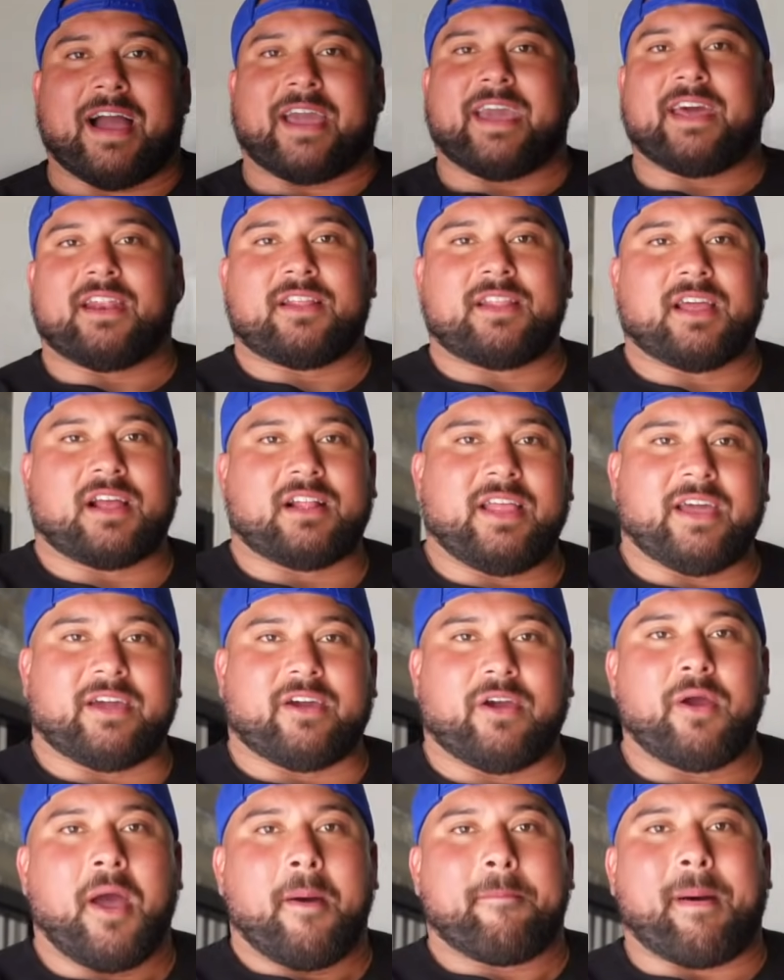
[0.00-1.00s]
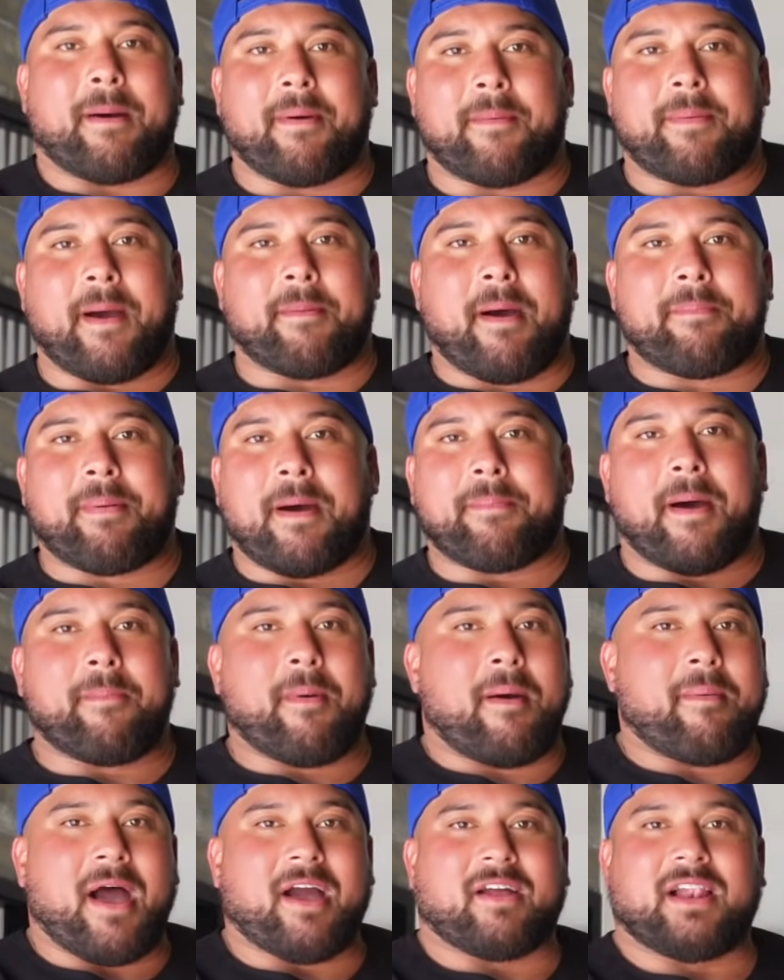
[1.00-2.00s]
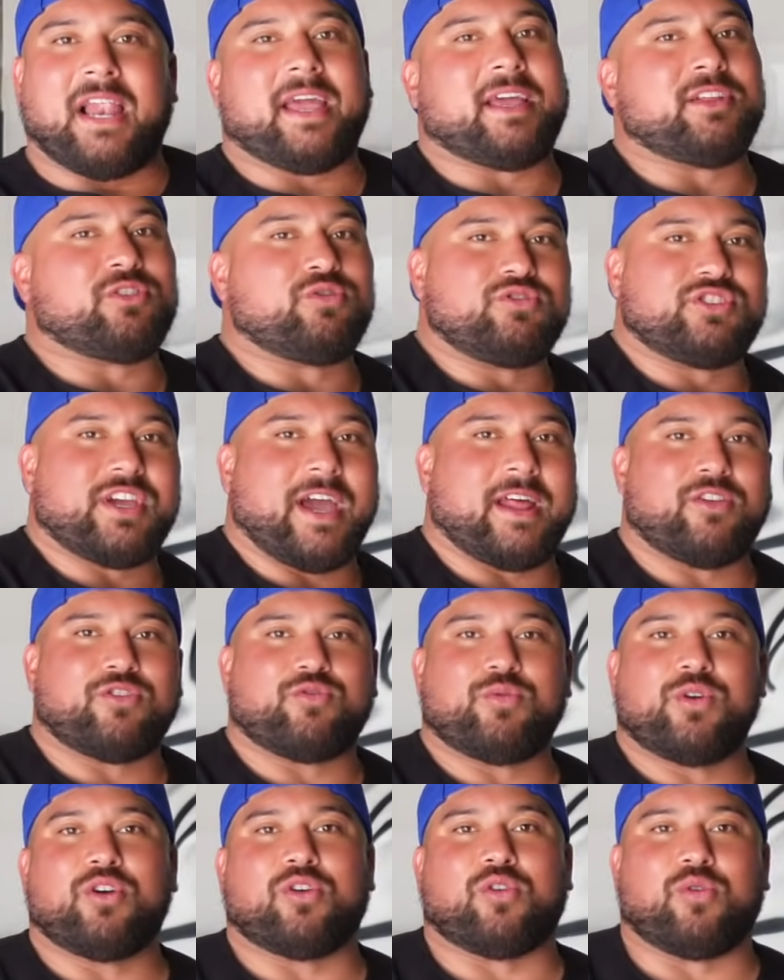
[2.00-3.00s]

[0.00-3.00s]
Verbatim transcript: I get on the clicker, ba ba ba ba ba ba ba ba, clicking through channels real